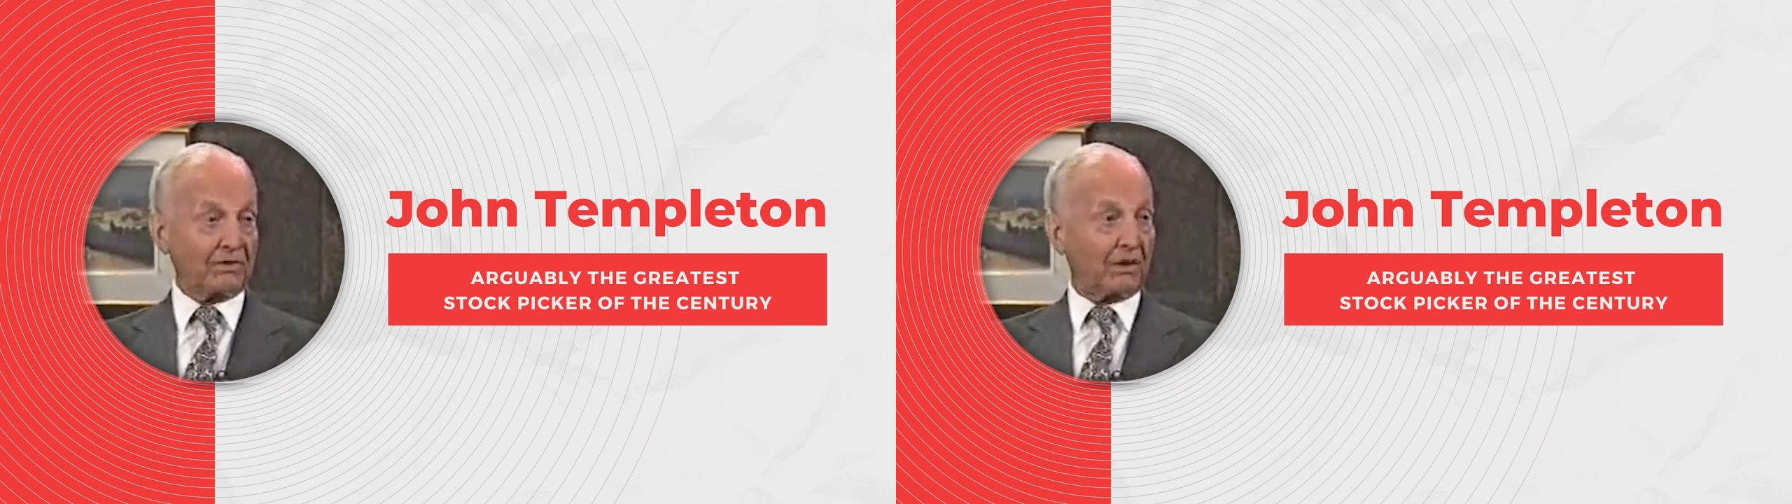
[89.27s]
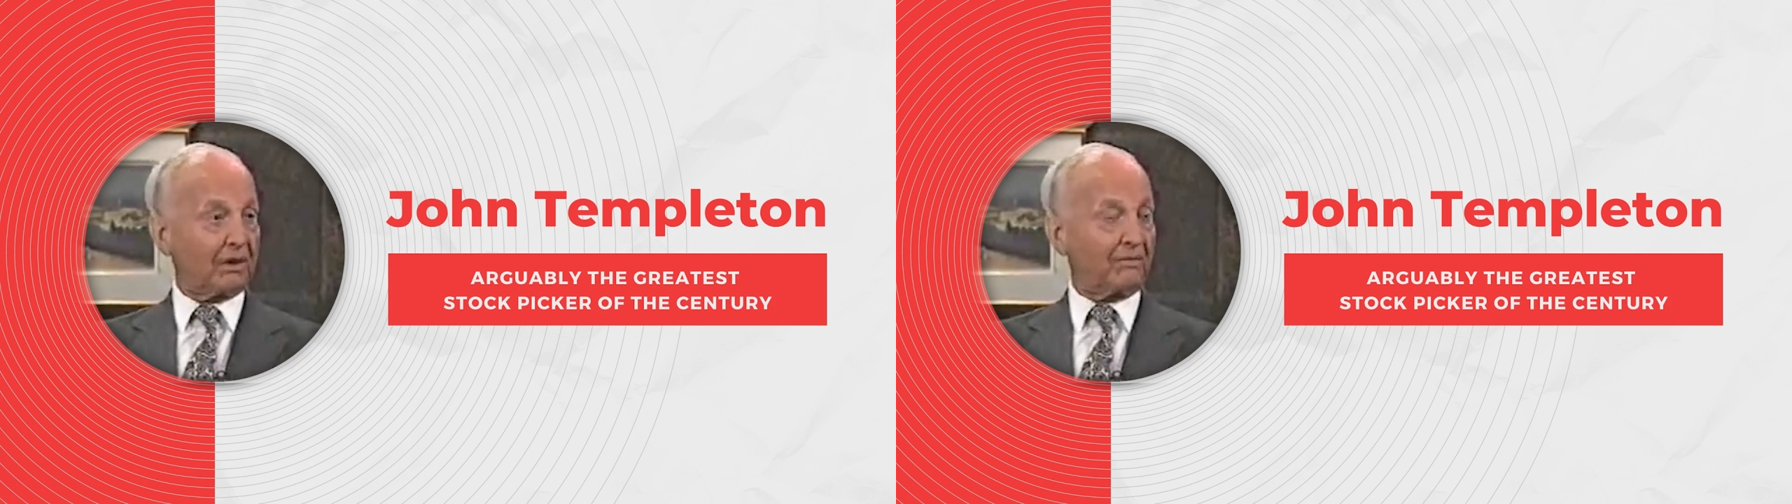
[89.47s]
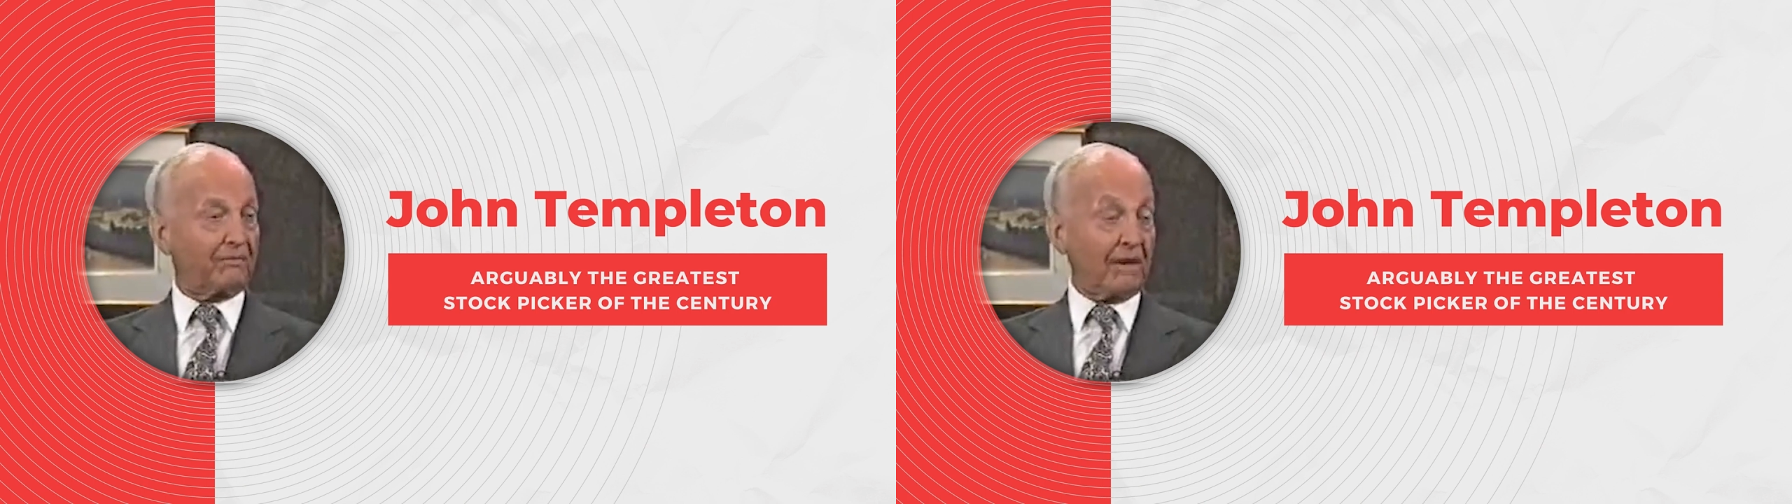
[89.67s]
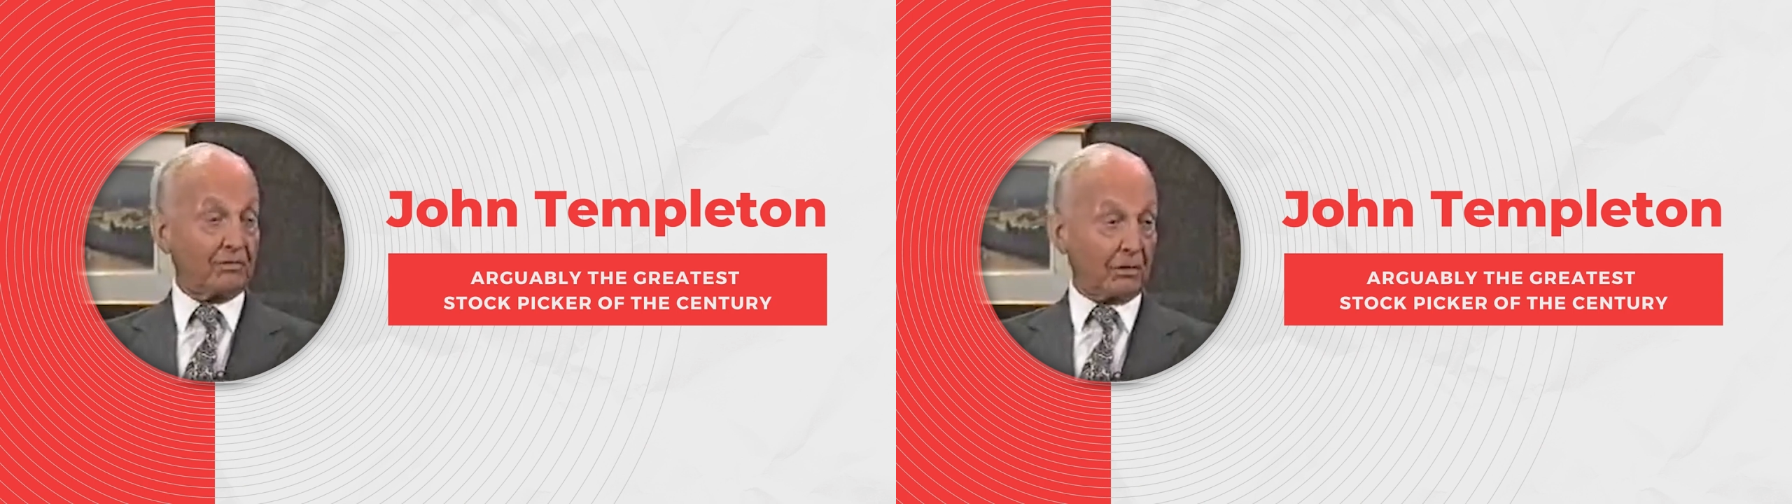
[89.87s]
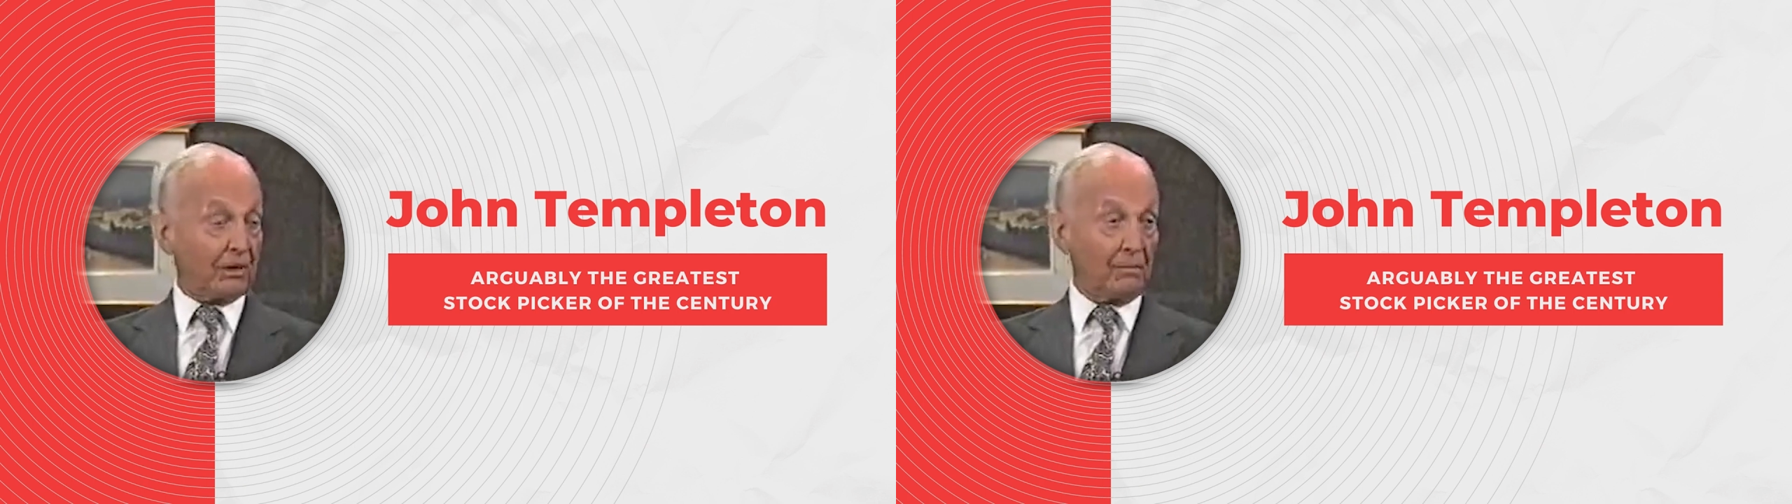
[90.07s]
and
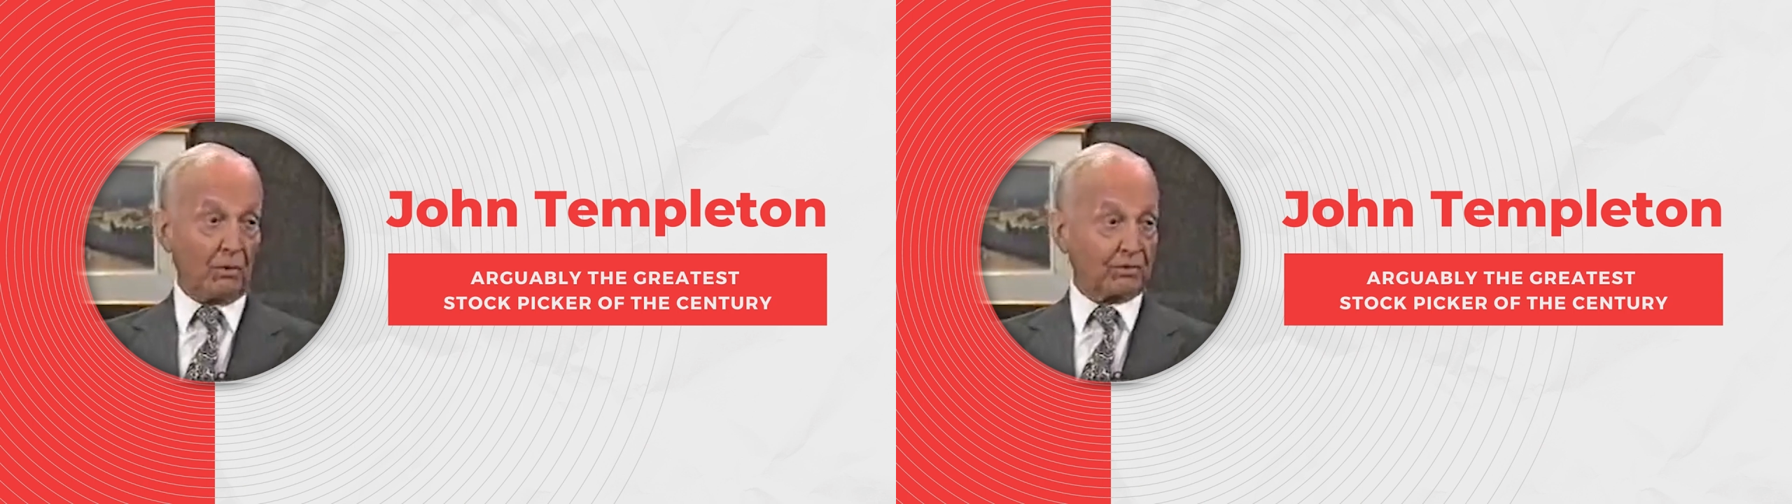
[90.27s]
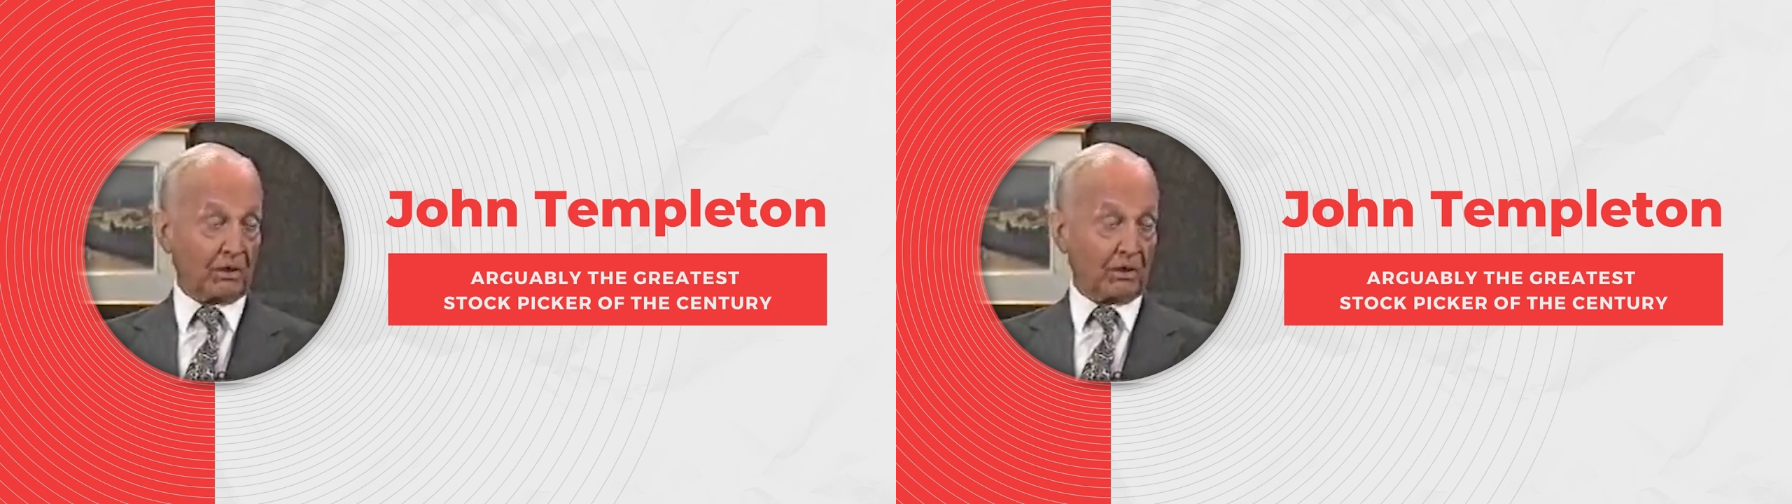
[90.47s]
eventually most